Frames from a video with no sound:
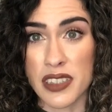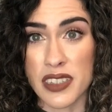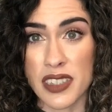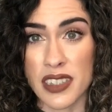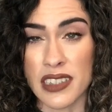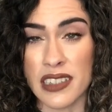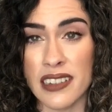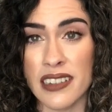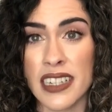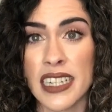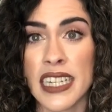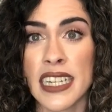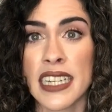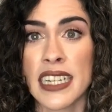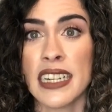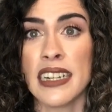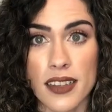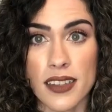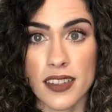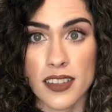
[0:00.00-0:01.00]
So,
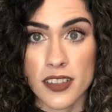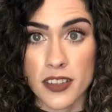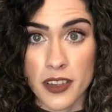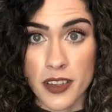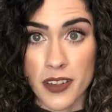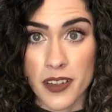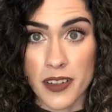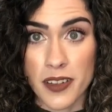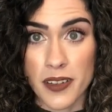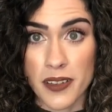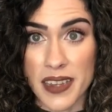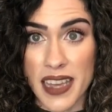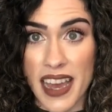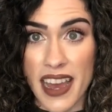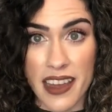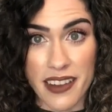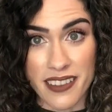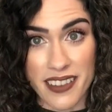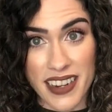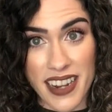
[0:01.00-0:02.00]
so
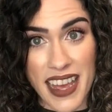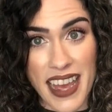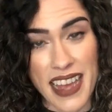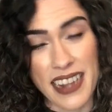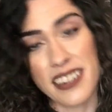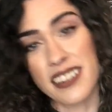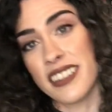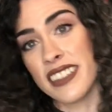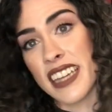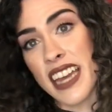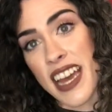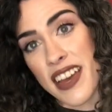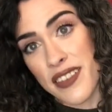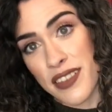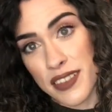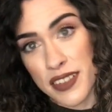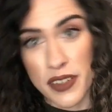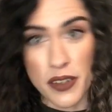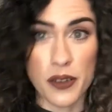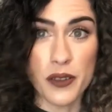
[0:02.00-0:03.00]
yeah, I don't actually have
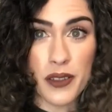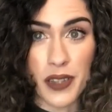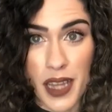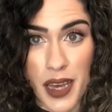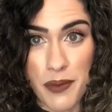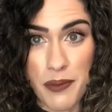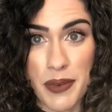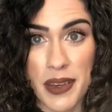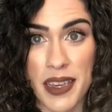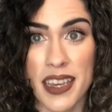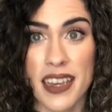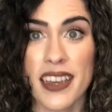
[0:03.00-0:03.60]
it to hold up